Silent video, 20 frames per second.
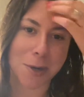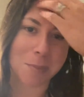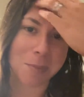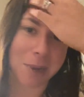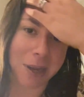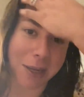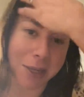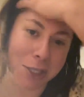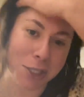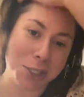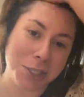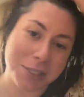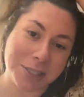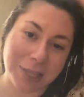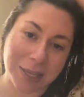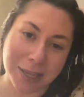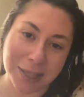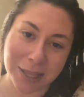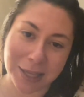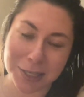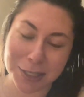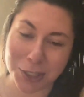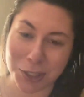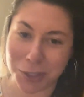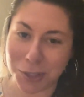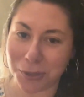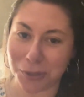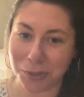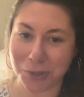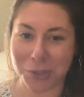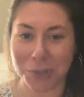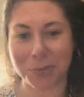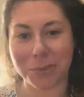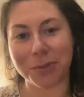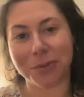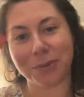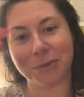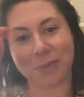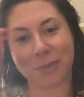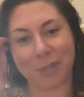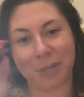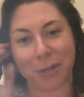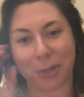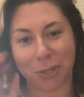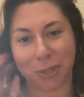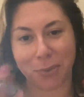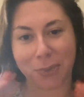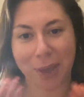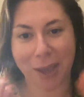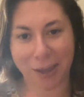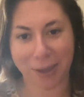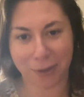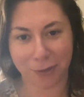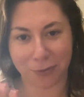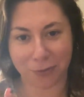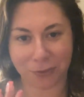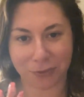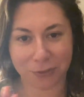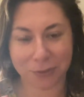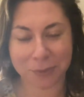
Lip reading: mind, she's like, that's you have,